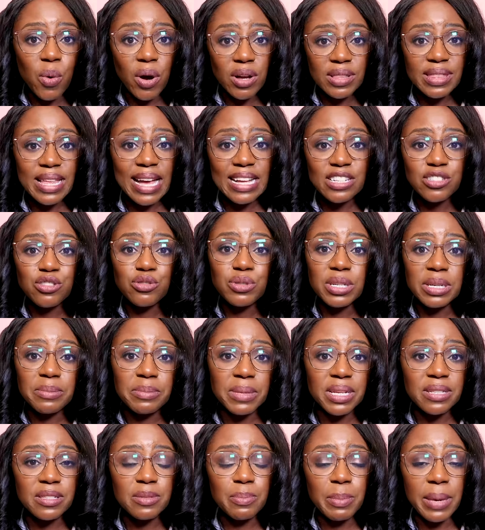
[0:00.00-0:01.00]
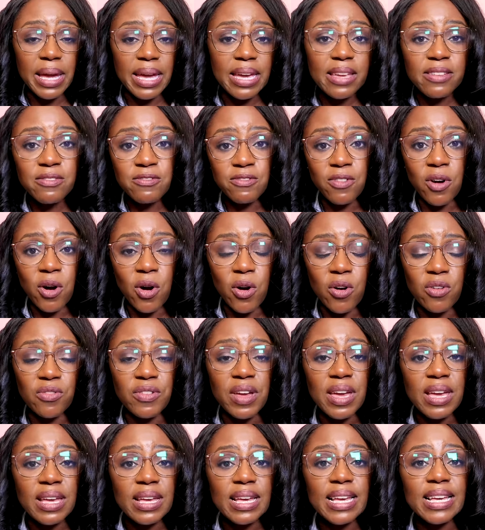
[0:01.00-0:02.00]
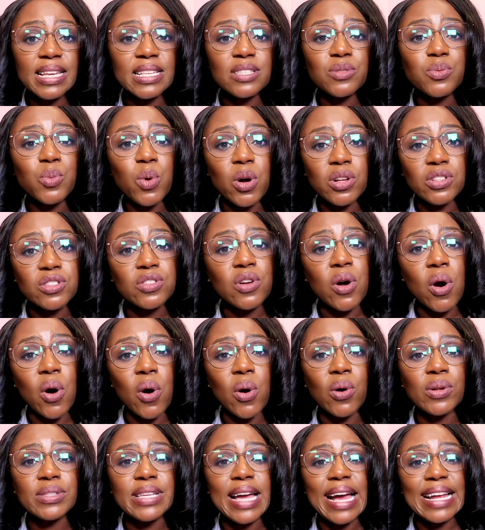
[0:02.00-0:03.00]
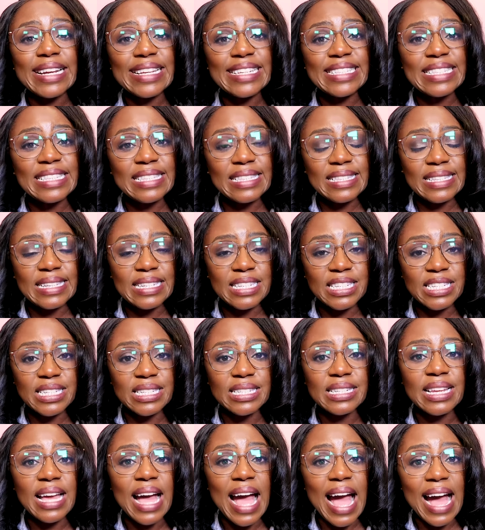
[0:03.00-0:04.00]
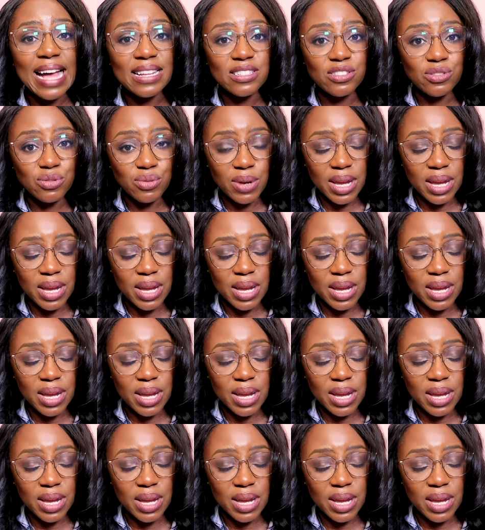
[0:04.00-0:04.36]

What that treatment may involve is what's called an incision and